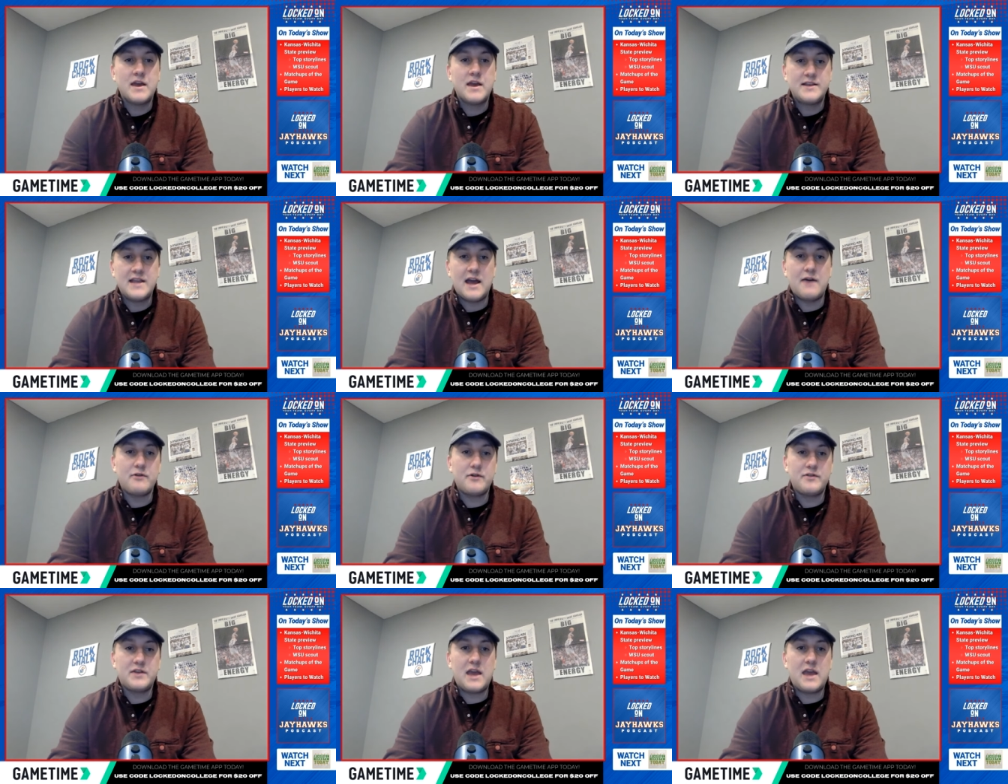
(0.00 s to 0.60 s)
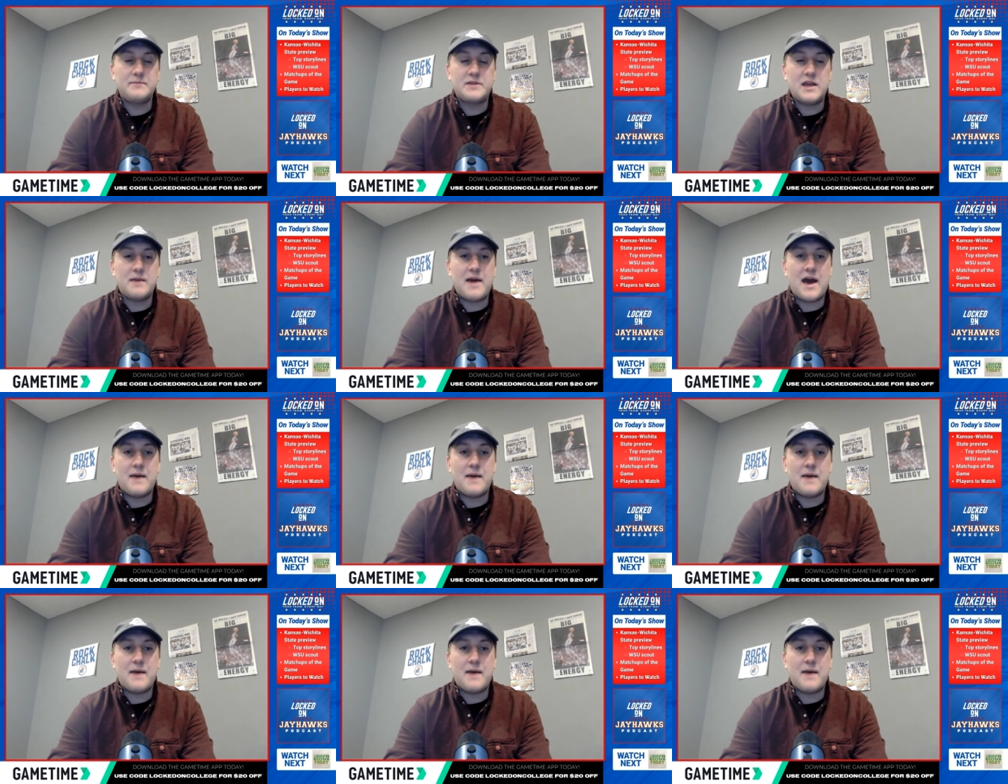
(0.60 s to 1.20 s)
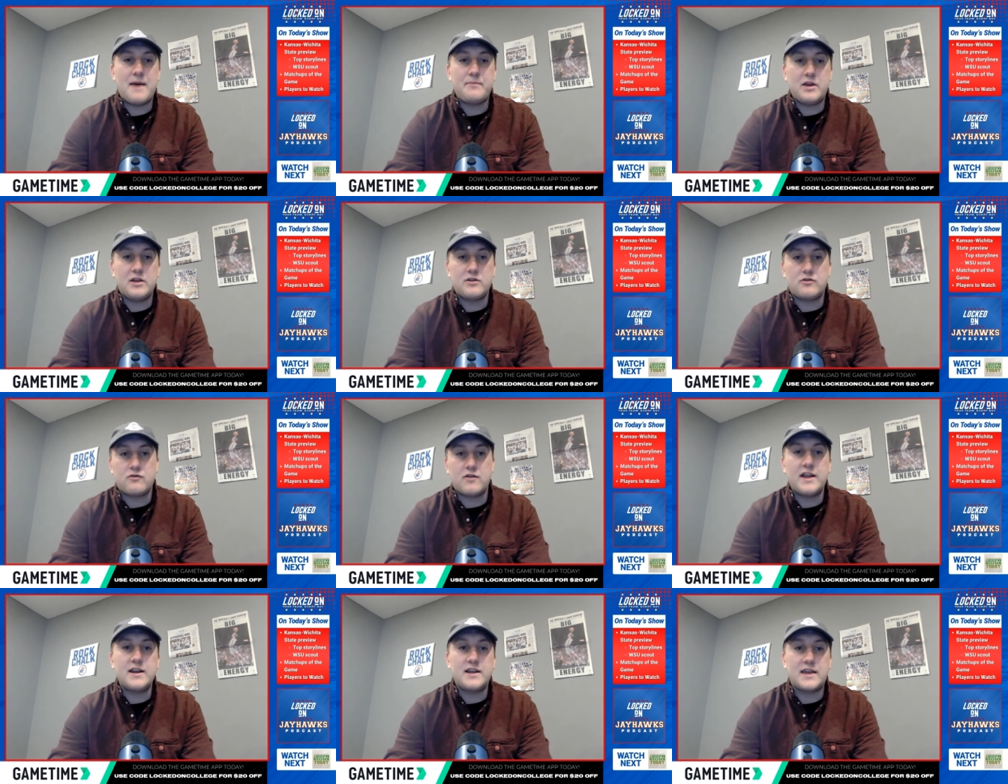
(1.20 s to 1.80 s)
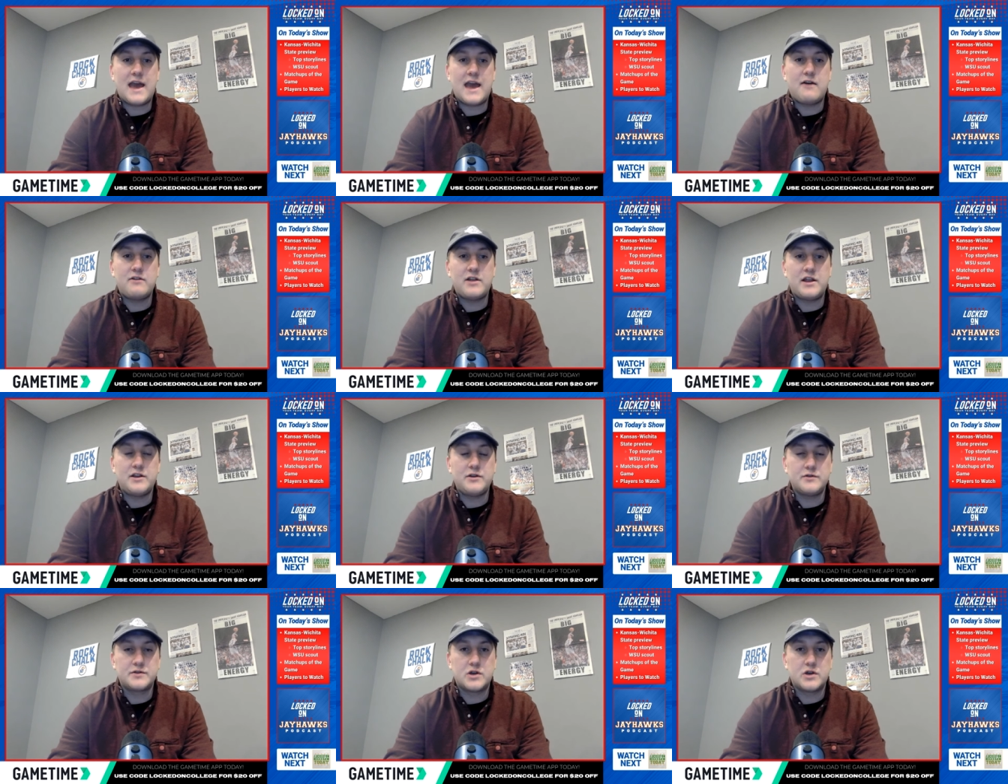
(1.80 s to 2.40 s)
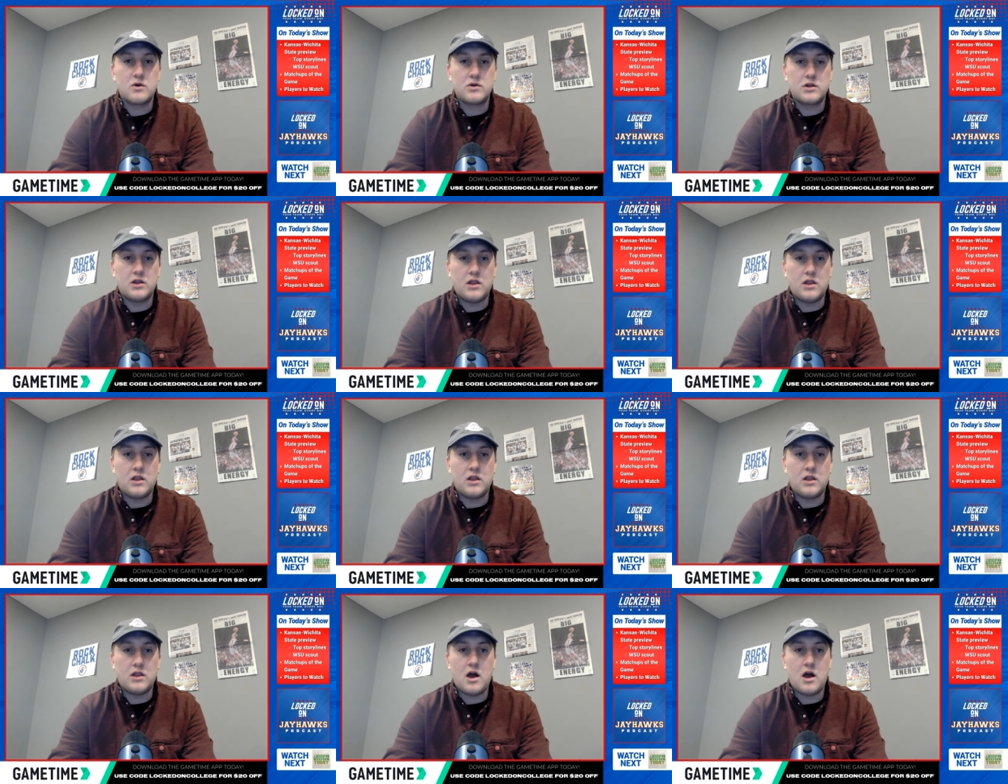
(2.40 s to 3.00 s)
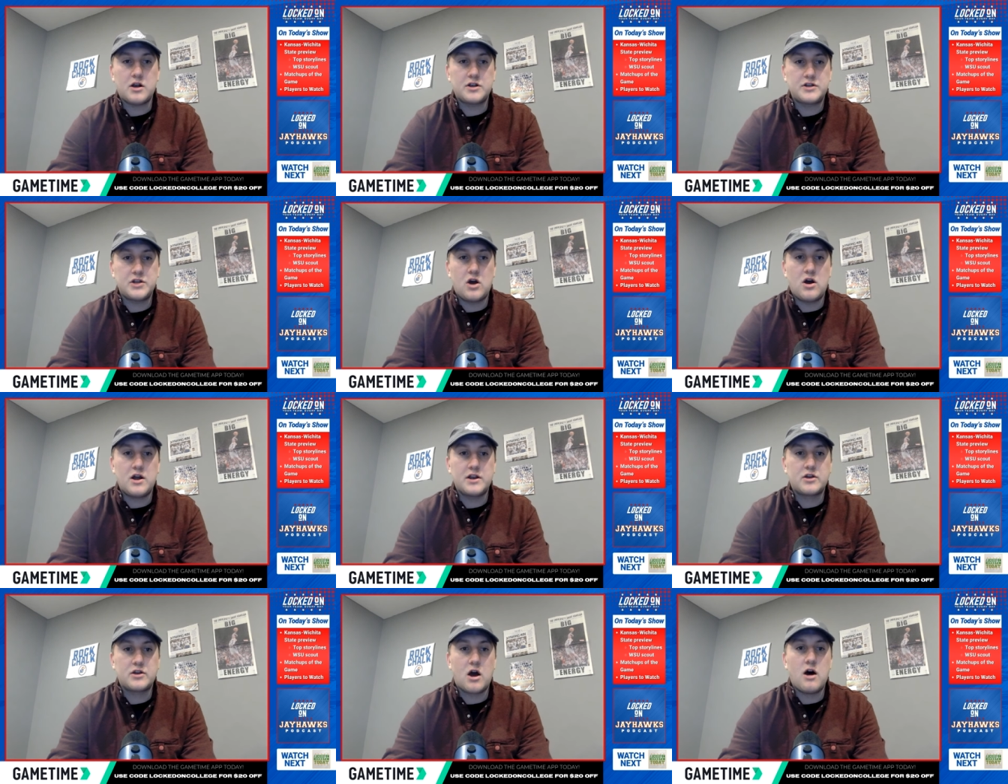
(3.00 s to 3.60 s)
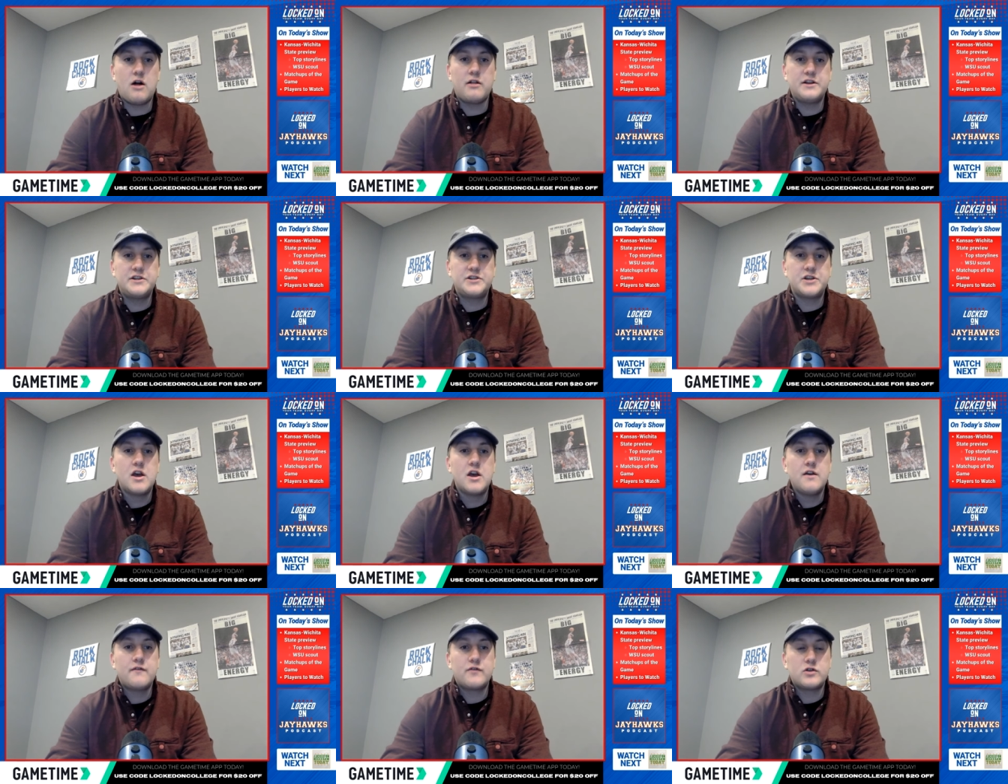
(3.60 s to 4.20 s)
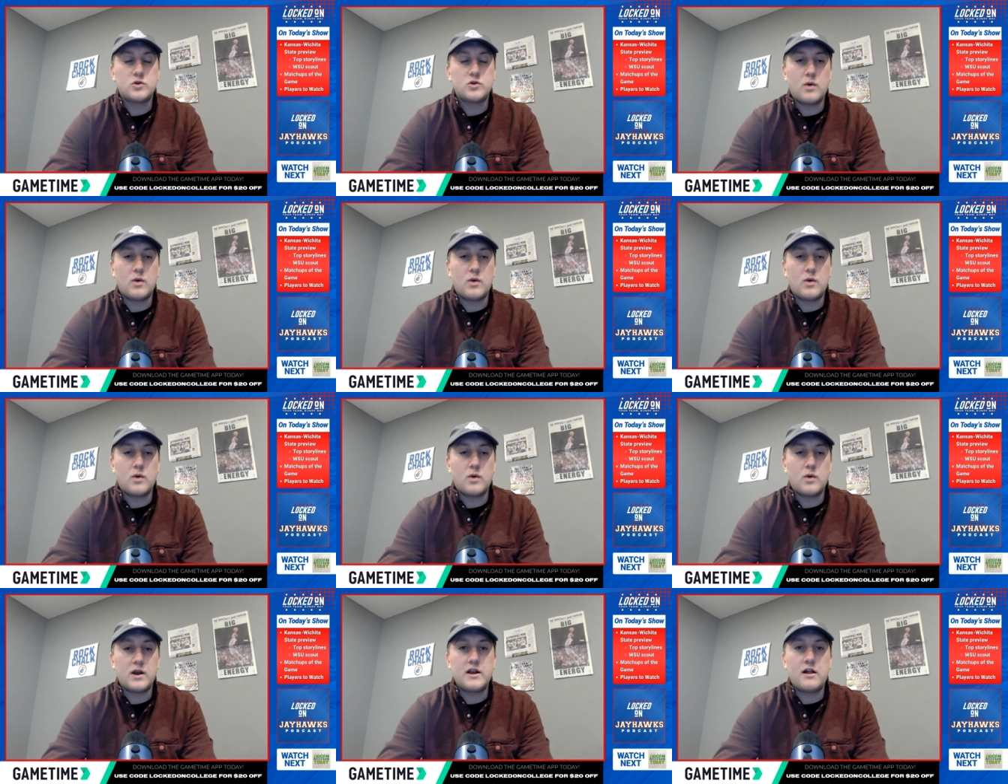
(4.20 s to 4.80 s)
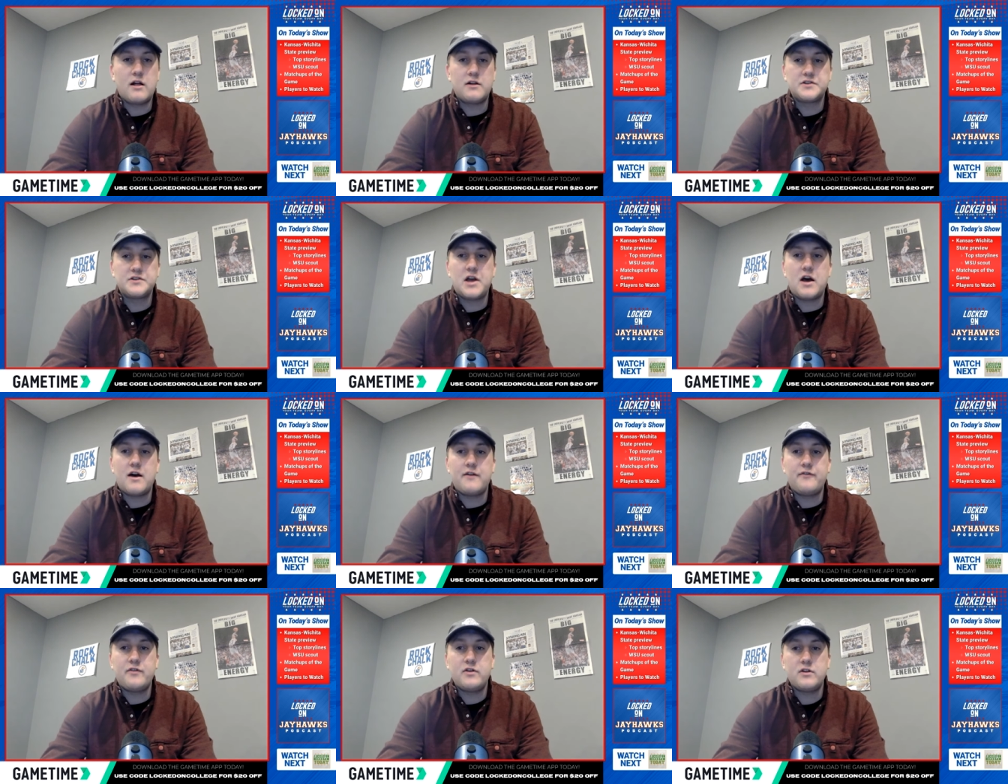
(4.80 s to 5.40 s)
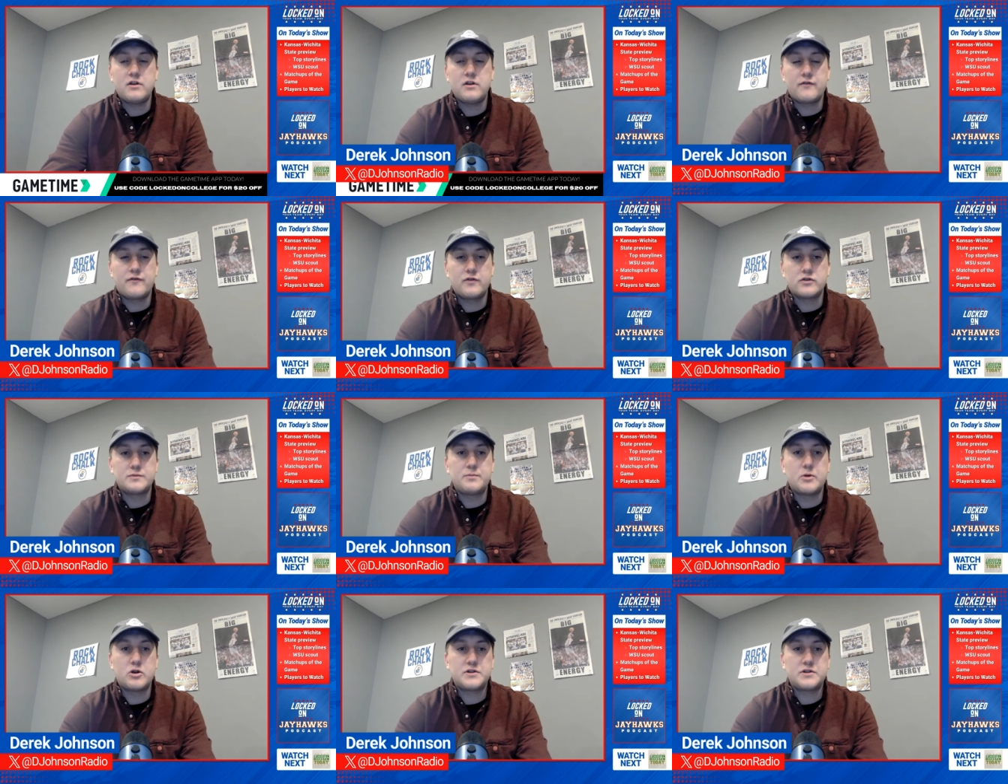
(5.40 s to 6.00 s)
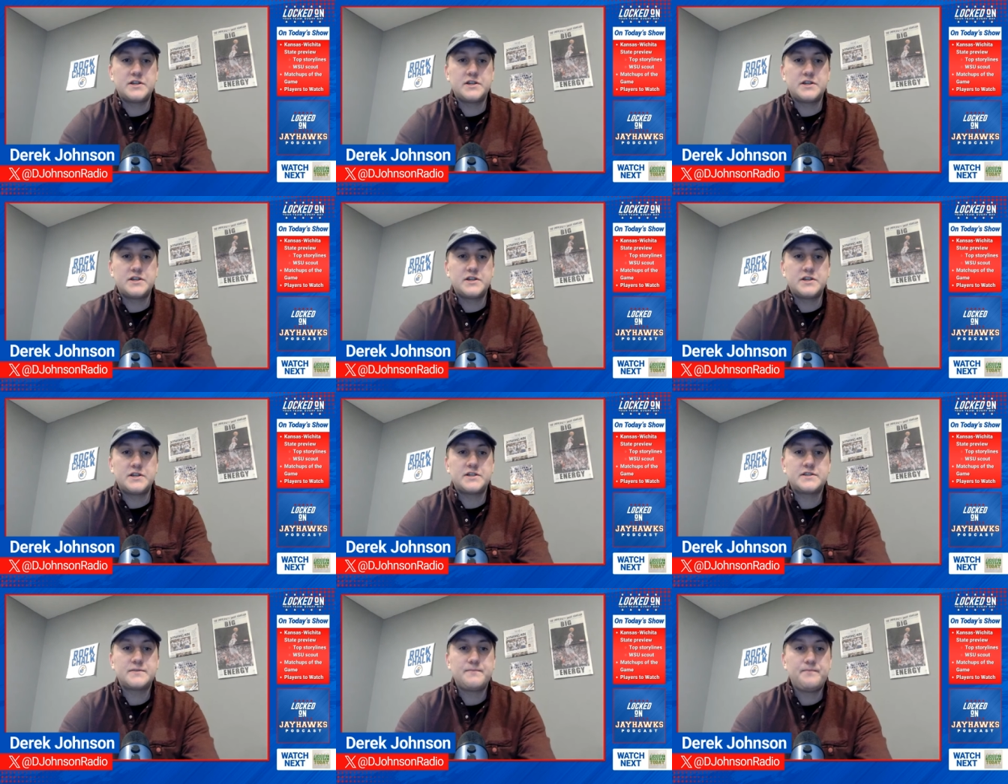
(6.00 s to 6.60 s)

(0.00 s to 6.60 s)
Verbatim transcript: Download the Gametime app and create an account and use code Locked On College for twenty dollars off your first purchase.